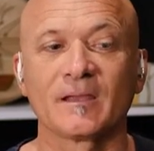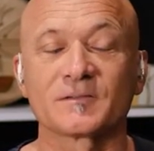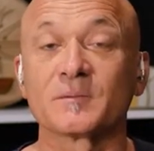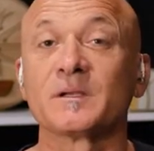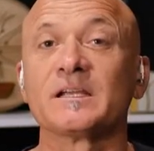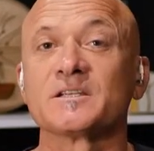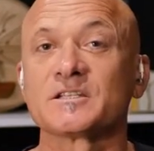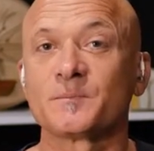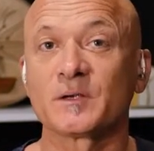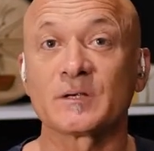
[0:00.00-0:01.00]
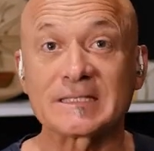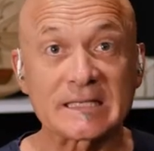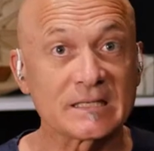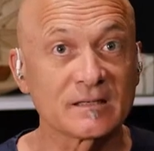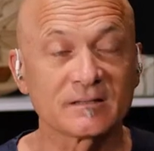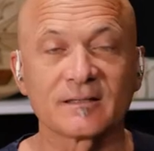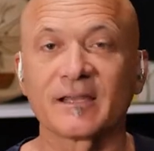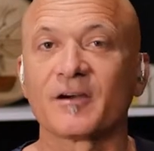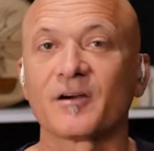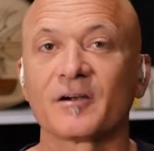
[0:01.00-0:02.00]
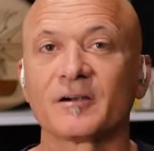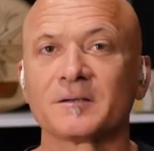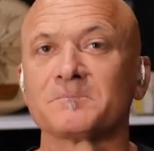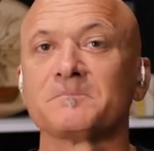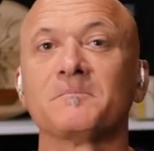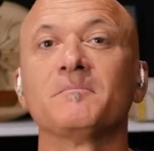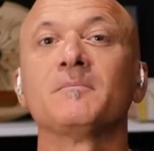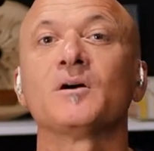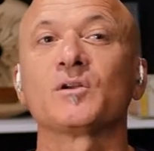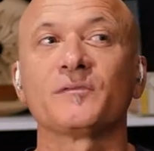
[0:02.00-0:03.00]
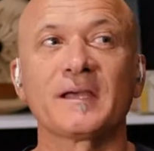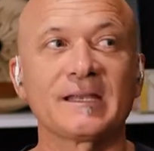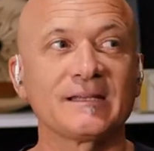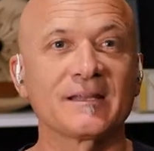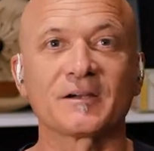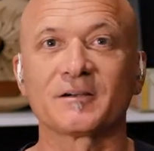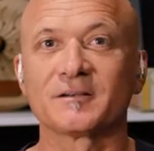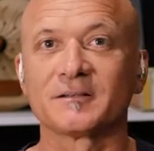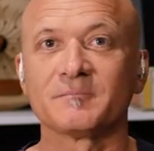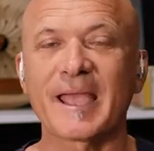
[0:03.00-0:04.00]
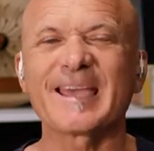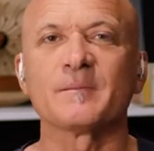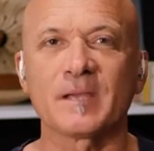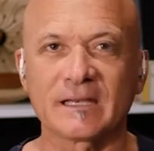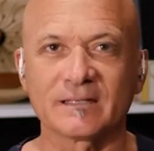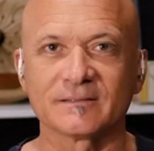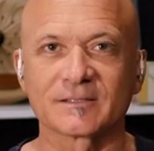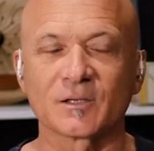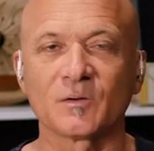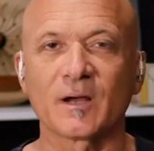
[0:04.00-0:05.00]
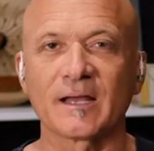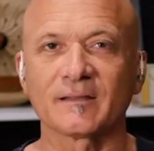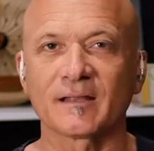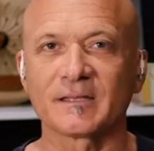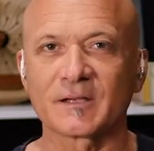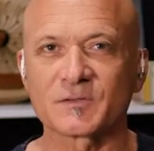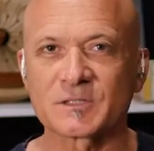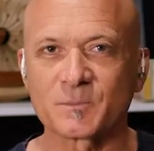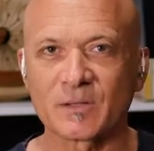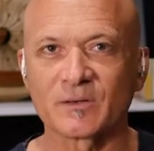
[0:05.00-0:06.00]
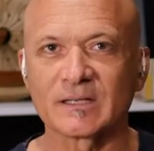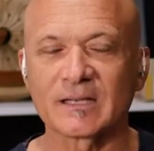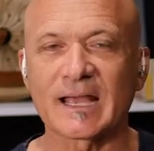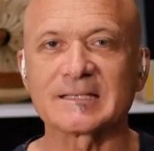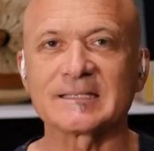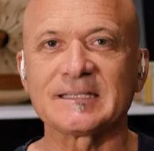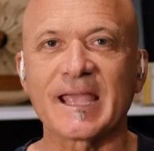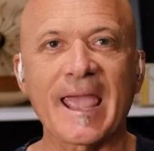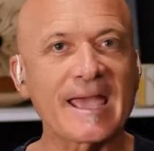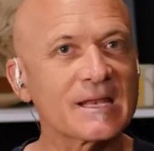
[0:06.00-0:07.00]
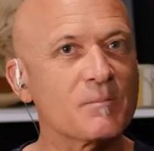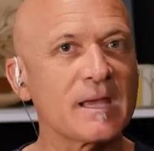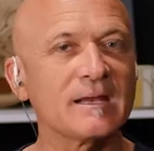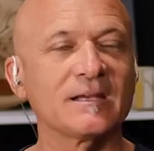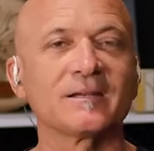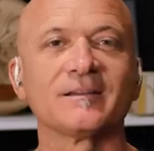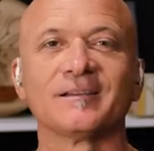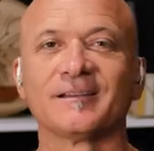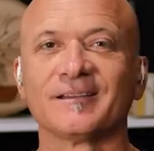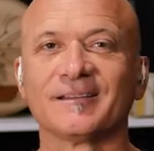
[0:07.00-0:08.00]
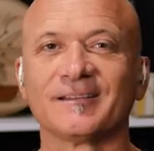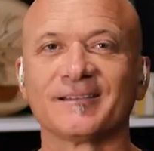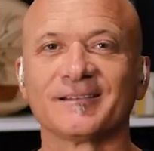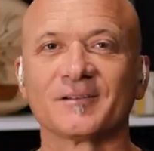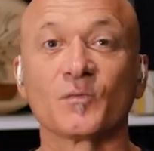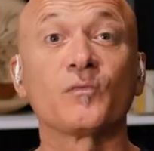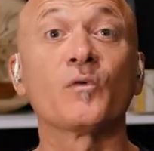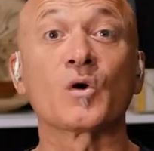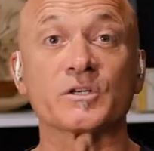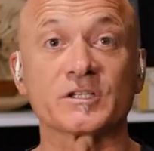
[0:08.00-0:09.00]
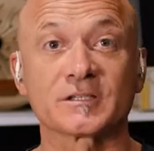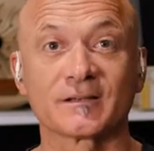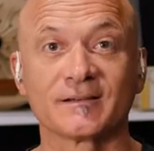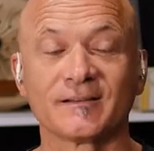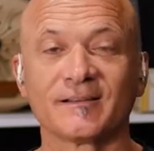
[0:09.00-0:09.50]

if somebody is spirited, they are motivated, they're animated. So I, I think of spirit as the animating force